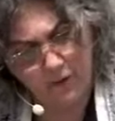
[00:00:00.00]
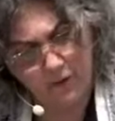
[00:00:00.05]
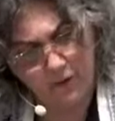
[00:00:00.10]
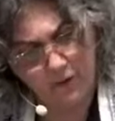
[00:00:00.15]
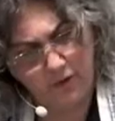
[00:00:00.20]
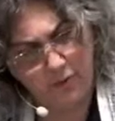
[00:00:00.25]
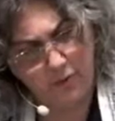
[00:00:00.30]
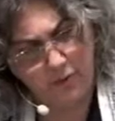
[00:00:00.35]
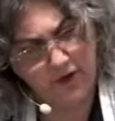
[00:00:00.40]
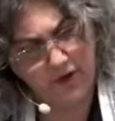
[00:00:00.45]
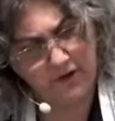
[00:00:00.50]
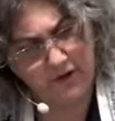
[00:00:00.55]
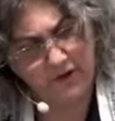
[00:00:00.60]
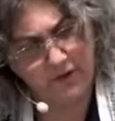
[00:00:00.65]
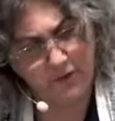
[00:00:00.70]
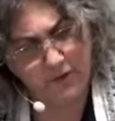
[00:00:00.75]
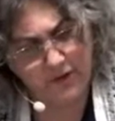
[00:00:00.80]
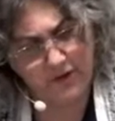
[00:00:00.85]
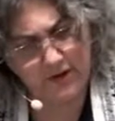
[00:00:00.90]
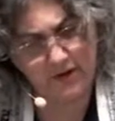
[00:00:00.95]
We praise
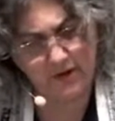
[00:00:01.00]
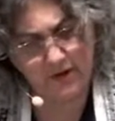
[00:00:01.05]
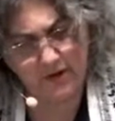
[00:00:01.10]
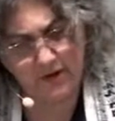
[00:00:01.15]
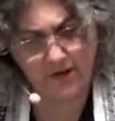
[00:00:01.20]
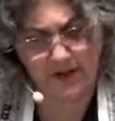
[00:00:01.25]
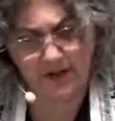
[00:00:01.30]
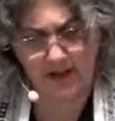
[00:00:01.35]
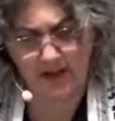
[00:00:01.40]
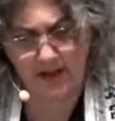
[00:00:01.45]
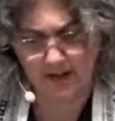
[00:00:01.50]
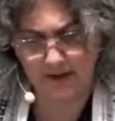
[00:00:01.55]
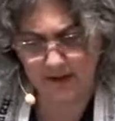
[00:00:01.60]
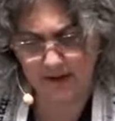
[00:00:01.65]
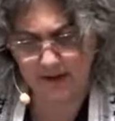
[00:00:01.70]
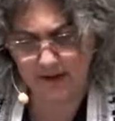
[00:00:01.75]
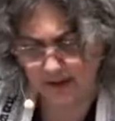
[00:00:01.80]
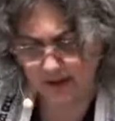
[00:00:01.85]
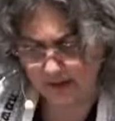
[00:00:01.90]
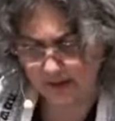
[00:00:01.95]
you, eternal God,
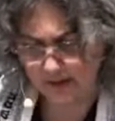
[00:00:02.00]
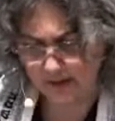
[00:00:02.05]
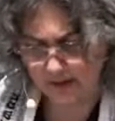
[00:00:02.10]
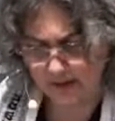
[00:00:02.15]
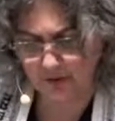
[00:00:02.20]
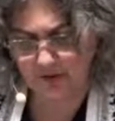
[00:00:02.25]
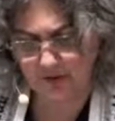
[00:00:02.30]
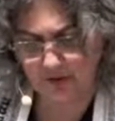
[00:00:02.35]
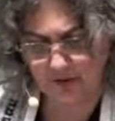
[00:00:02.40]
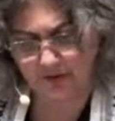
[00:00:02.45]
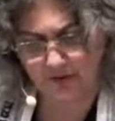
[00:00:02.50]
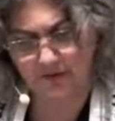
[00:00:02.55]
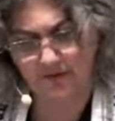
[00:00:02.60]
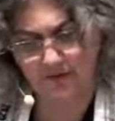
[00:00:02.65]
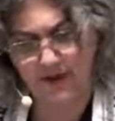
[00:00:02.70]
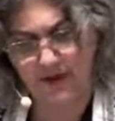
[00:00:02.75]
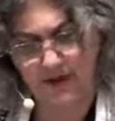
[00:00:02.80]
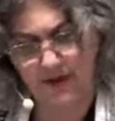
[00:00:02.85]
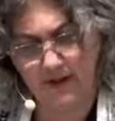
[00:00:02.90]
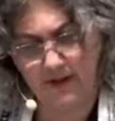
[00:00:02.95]
the source of
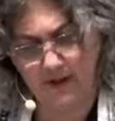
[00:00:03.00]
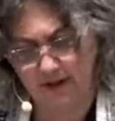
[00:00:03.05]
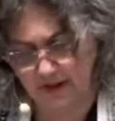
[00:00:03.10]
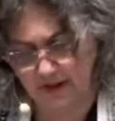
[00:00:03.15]
healing